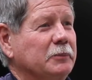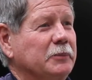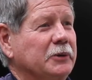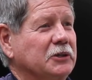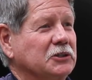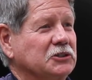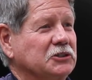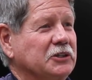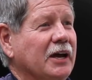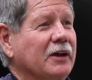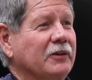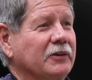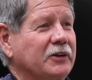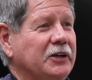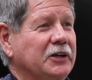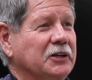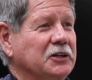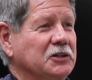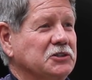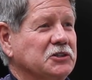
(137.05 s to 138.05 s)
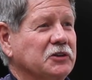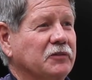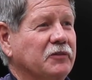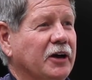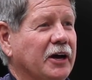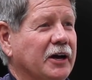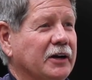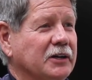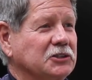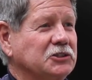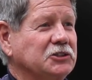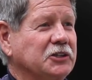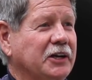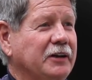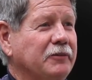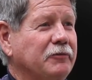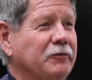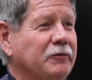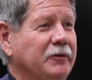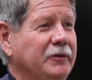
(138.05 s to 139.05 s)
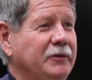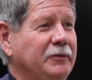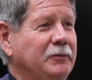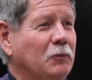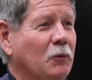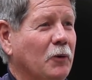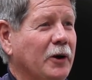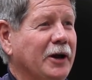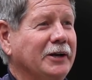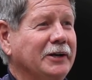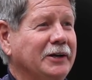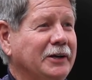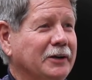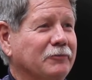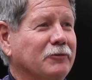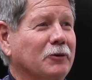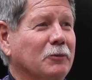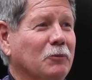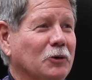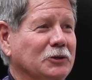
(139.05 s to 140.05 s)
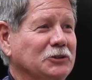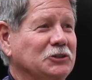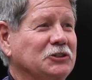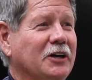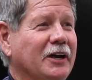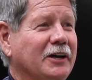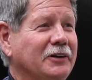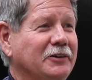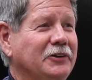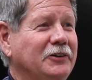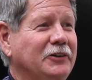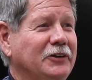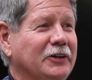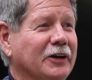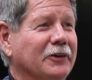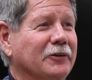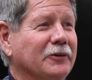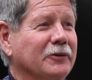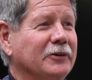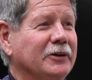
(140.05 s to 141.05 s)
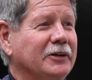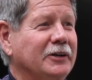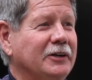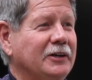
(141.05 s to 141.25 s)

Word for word: because now the kids have got a safe way to get from one side to the other.